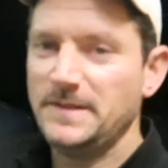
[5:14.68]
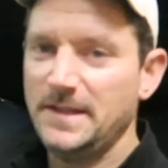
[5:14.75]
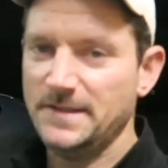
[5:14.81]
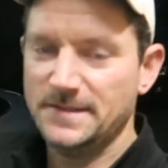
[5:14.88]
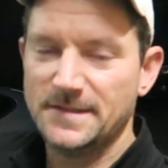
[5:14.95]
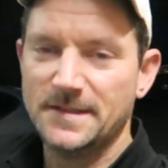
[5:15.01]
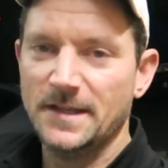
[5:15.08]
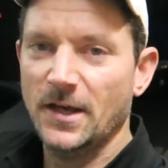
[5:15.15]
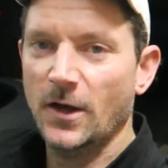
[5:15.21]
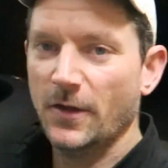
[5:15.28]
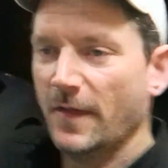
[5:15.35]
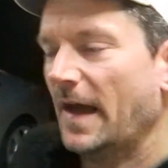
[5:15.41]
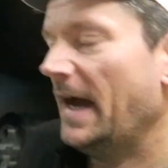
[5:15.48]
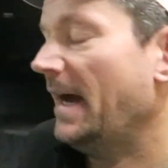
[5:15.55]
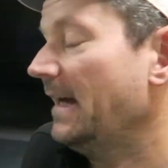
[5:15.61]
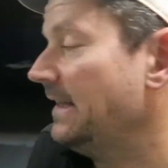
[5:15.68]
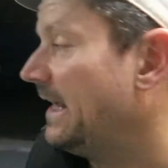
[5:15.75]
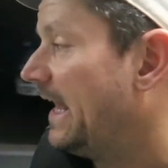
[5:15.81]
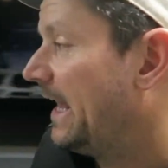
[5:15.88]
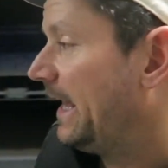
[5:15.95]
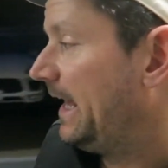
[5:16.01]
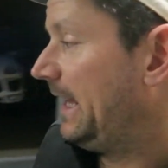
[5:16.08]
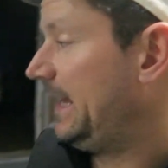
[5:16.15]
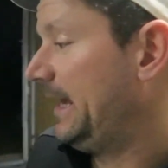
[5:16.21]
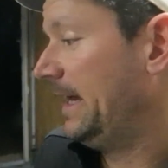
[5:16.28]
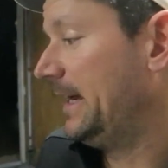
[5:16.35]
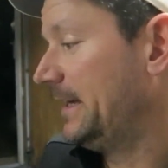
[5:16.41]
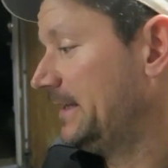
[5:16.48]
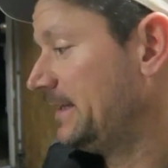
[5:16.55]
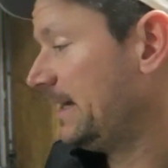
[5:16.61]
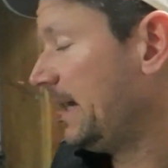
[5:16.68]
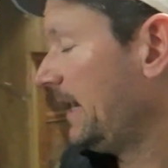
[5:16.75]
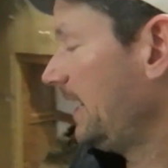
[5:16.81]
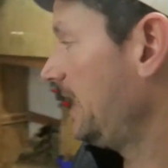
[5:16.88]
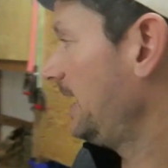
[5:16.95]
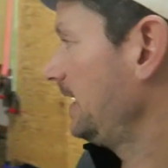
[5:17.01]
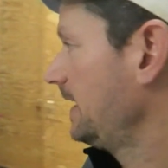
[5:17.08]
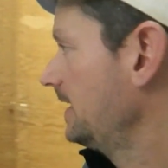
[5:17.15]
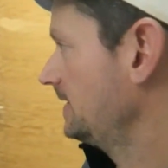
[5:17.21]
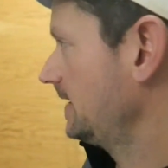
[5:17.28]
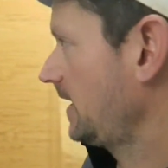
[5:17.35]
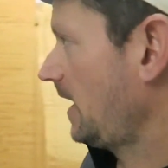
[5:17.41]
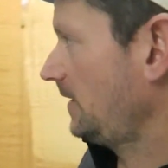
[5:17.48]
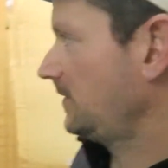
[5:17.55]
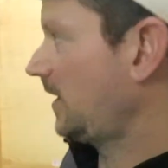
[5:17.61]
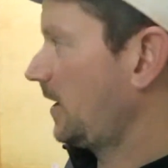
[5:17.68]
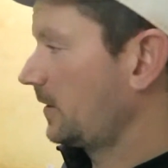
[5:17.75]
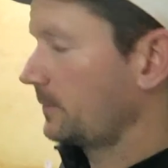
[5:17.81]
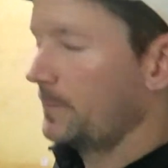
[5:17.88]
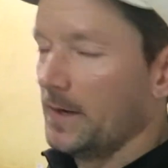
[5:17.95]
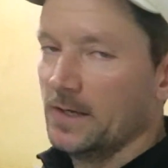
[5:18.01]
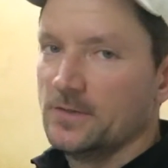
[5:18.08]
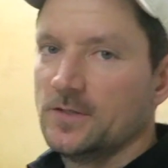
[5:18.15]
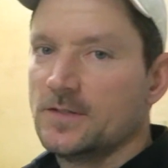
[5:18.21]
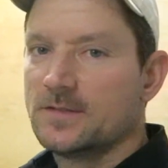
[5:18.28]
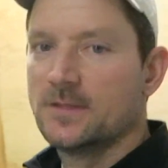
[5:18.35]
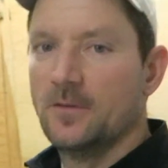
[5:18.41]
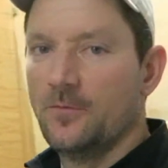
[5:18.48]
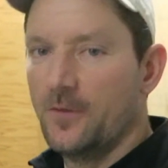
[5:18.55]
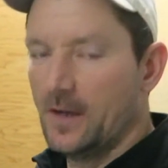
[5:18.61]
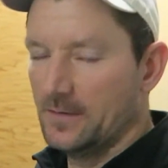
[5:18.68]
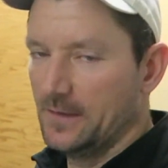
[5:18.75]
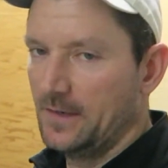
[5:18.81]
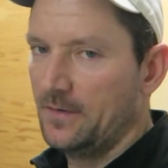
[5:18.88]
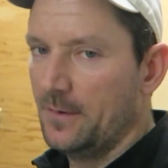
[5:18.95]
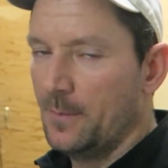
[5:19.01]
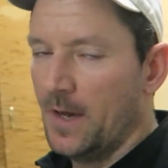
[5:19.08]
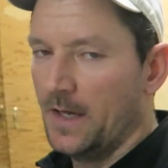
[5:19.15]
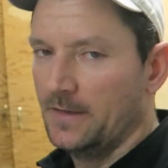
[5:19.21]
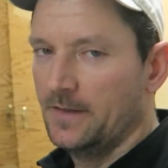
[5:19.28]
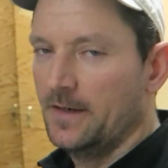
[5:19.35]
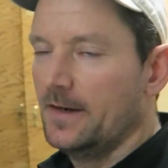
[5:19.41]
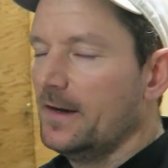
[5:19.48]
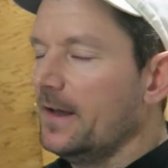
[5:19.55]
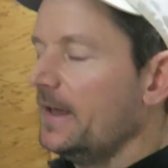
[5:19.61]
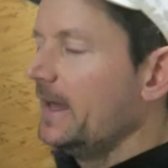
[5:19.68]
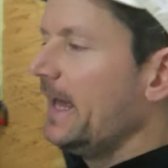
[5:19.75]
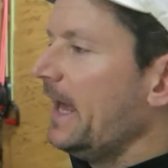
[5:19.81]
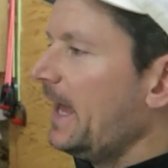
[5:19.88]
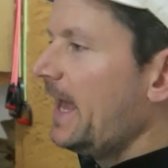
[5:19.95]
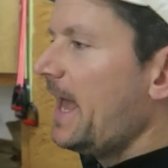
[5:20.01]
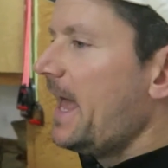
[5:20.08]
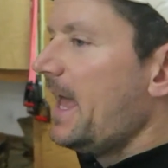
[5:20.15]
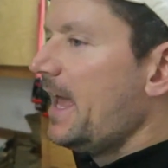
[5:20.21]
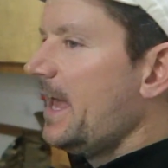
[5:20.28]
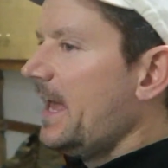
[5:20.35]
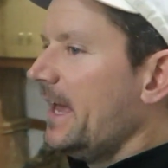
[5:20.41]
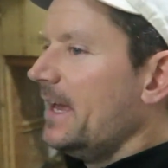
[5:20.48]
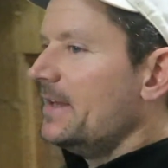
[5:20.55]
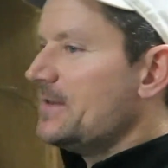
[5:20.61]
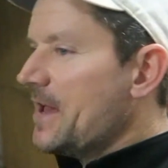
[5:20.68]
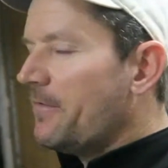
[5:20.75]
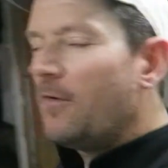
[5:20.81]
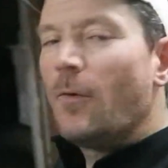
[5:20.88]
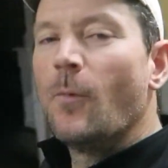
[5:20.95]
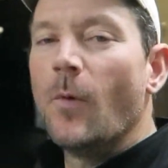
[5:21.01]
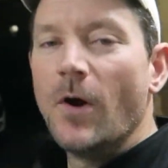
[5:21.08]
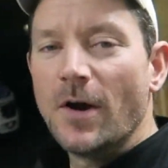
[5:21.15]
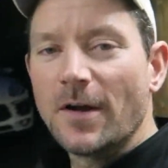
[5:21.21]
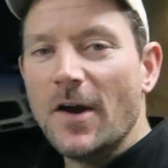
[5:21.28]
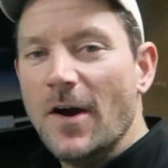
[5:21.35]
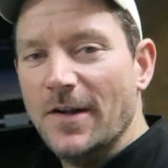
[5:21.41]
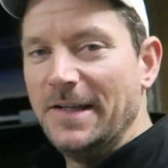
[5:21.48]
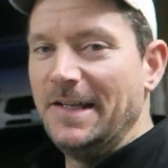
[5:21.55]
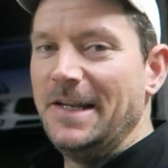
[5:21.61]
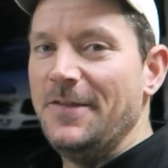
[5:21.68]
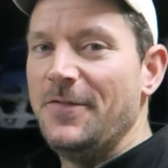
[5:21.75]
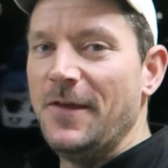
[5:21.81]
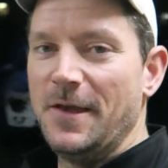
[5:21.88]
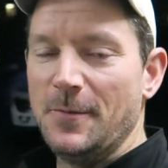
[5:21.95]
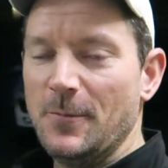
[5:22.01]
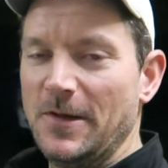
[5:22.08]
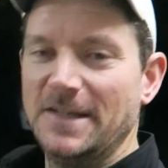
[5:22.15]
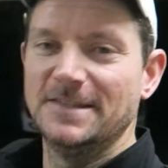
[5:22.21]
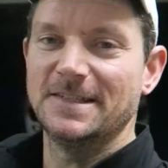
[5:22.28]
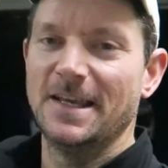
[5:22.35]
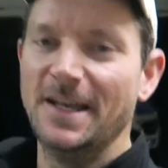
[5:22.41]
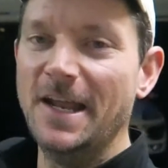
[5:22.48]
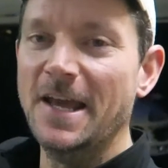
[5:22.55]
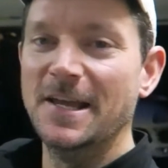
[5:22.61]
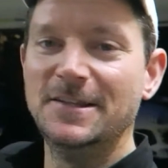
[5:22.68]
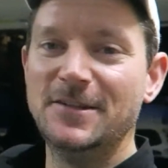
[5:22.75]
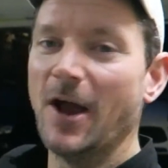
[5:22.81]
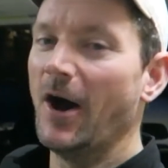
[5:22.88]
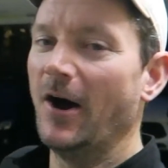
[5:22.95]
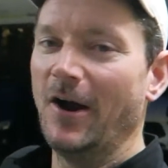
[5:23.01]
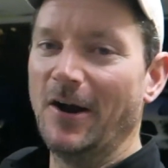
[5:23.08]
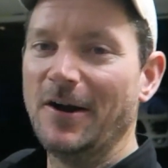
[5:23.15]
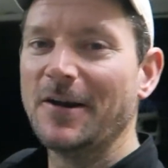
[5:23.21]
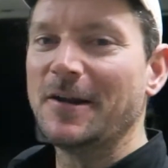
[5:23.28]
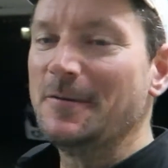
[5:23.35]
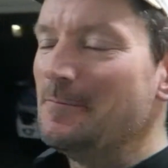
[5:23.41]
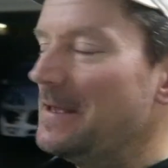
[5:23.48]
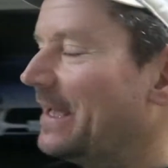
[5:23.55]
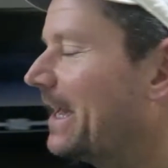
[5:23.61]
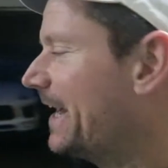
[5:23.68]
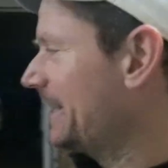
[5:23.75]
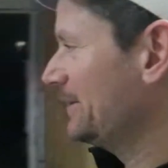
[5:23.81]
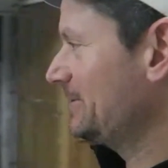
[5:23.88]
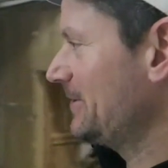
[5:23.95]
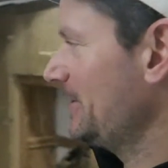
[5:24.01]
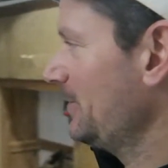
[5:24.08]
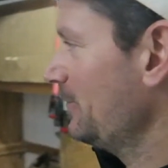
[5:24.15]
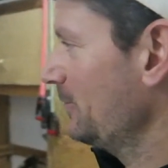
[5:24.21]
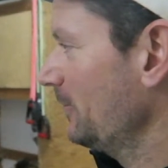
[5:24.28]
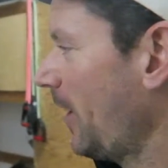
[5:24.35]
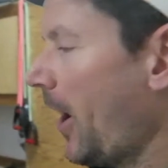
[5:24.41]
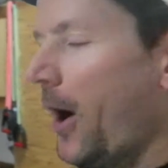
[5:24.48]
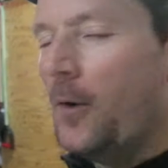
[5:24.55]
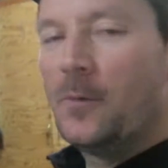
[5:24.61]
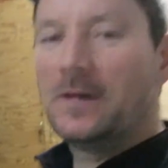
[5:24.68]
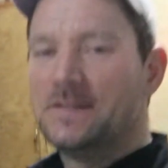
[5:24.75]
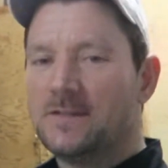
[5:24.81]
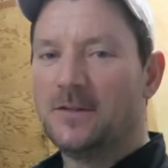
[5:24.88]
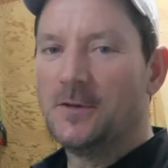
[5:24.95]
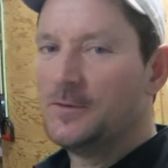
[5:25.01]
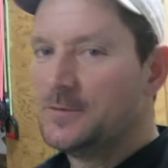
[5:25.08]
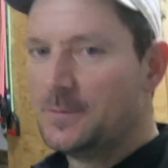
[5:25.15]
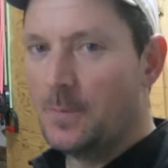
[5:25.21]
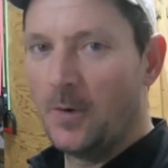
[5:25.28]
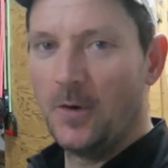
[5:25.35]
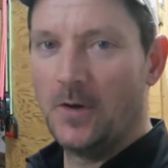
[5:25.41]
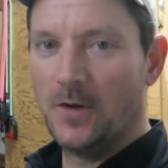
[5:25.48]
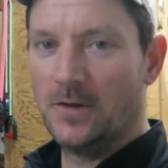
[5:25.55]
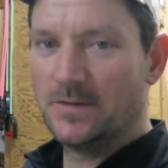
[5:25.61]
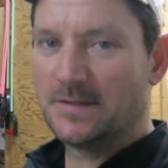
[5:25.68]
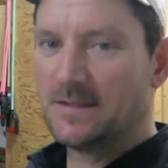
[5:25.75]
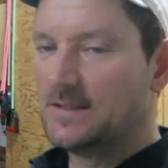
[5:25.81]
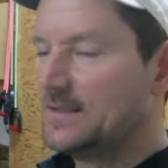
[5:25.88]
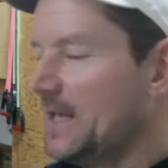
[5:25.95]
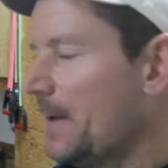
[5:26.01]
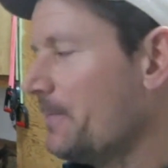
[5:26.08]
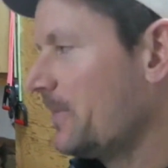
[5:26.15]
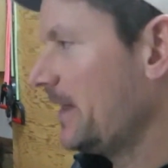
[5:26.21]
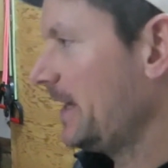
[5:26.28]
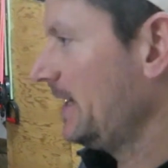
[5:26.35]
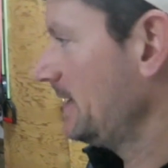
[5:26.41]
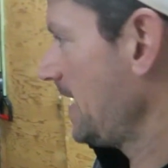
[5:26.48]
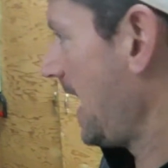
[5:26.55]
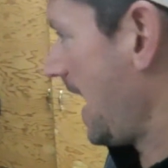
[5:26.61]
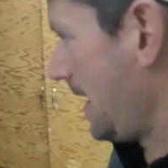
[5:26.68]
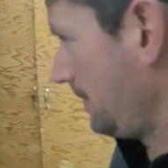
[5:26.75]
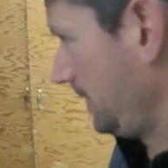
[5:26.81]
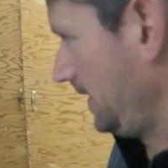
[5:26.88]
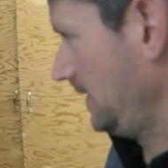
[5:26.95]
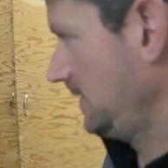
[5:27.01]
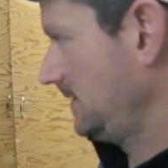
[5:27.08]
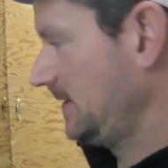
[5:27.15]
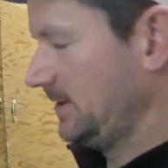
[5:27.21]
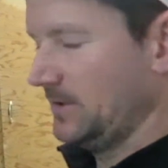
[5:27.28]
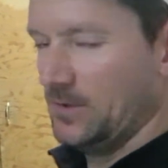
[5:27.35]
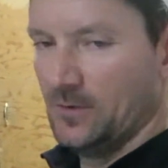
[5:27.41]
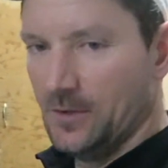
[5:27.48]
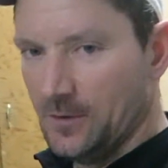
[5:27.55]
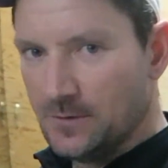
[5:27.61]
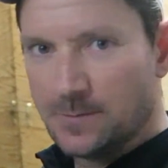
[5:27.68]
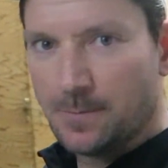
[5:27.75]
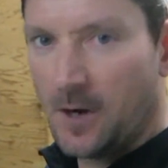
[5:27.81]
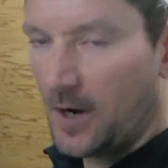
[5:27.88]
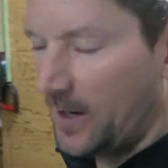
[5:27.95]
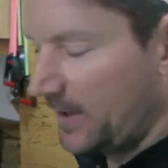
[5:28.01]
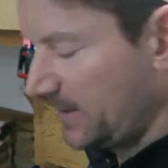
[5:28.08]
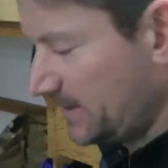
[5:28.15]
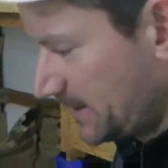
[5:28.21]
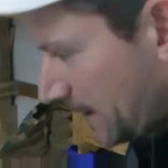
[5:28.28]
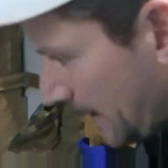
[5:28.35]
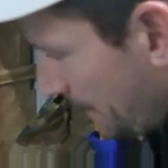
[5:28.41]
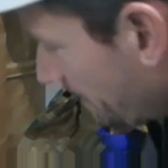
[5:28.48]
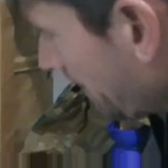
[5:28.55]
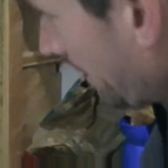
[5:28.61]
didn't see all that, and because it got dark, but just a friendly reminder, never work on anything when it's getting dark because you always lose bolts, something happens and you lose parts.